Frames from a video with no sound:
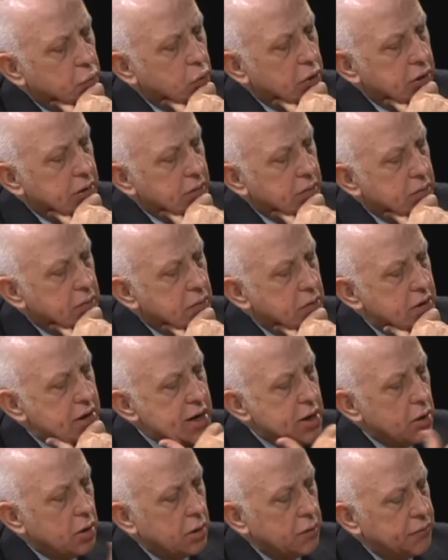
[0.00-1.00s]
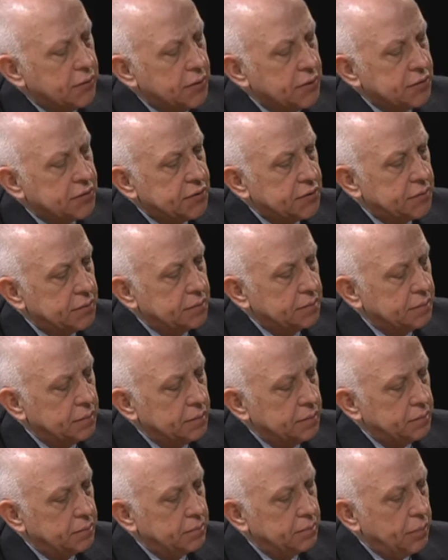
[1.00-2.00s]
we near this
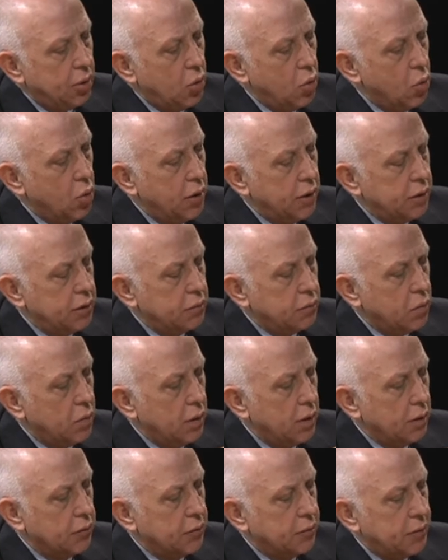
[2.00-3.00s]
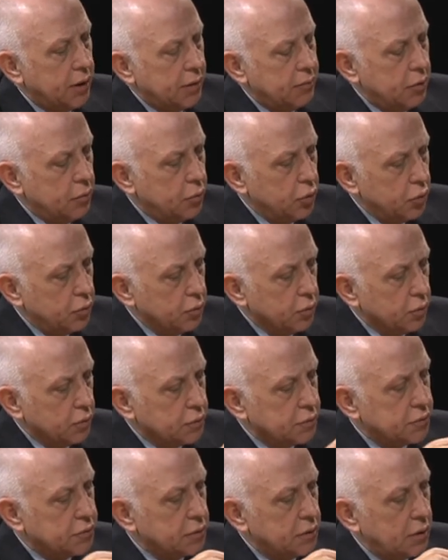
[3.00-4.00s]
point where the baby
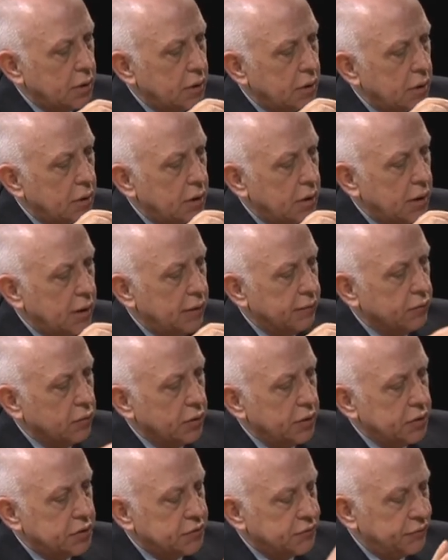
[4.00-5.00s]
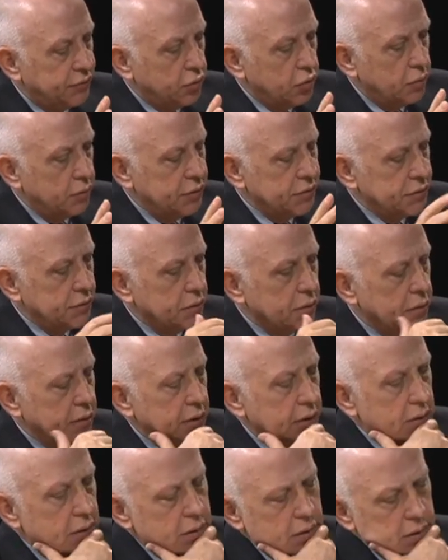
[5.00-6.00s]
boomers have reached full
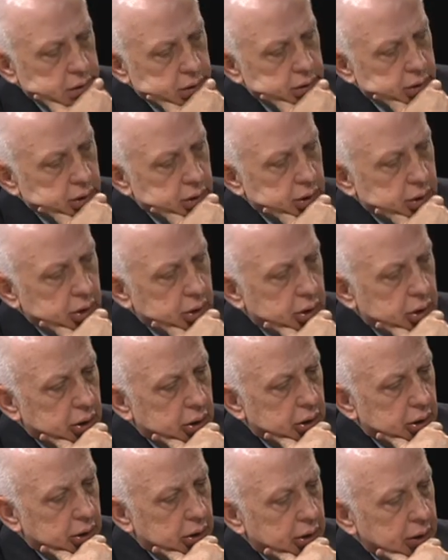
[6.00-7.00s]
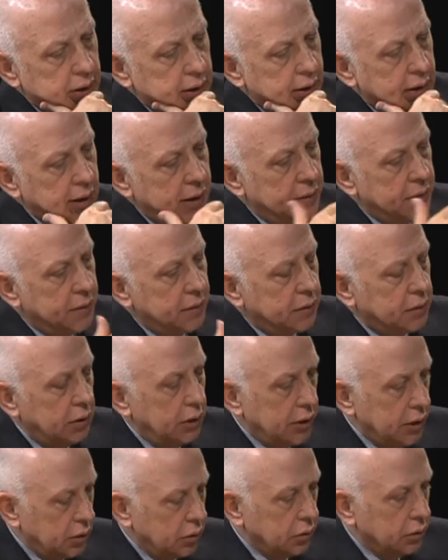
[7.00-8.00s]
maturity and the
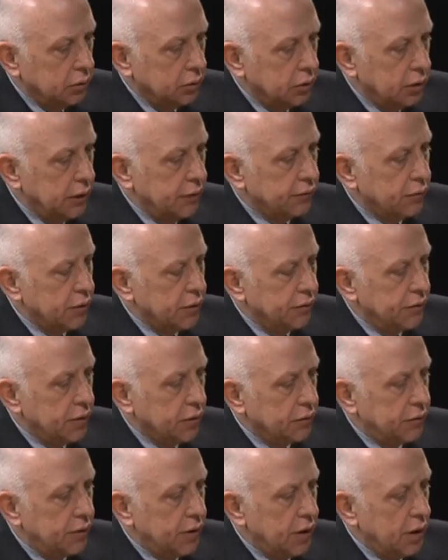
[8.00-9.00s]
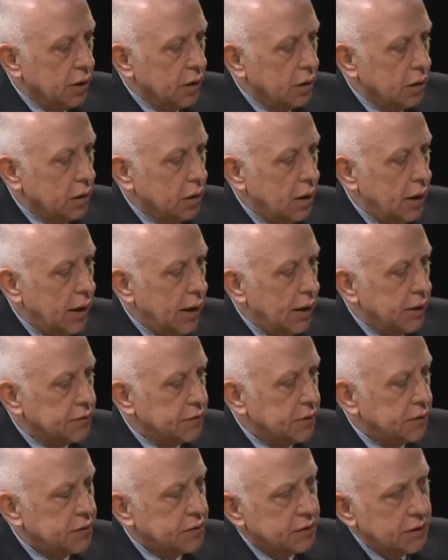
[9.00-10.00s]
clinical delivery of healthcare
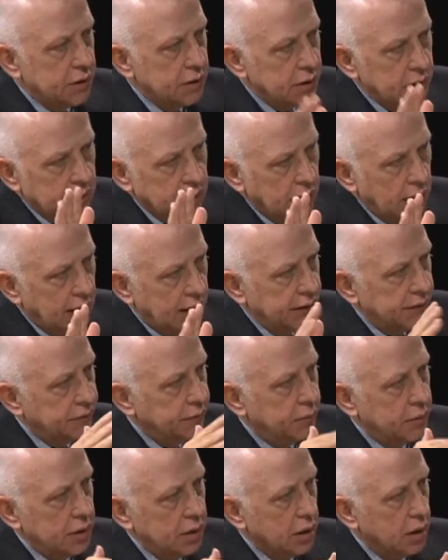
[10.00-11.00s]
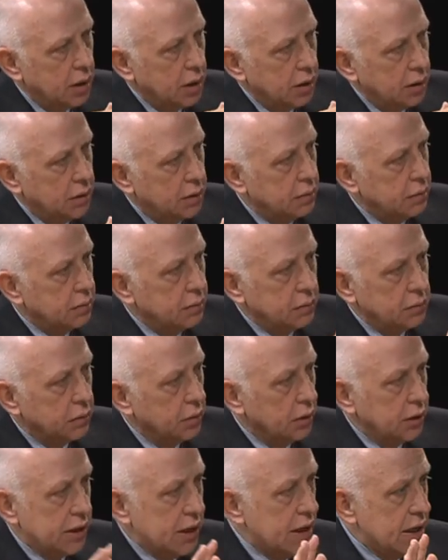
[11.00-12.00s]
has extended life beyond
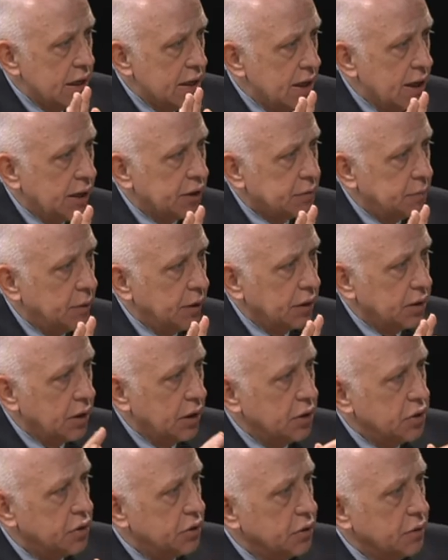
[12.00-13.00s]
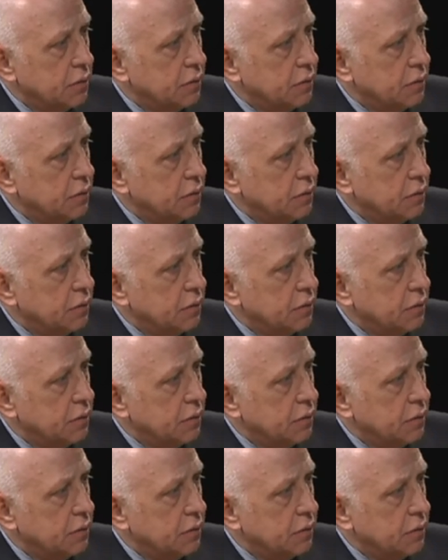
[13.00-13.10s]
really any expectation.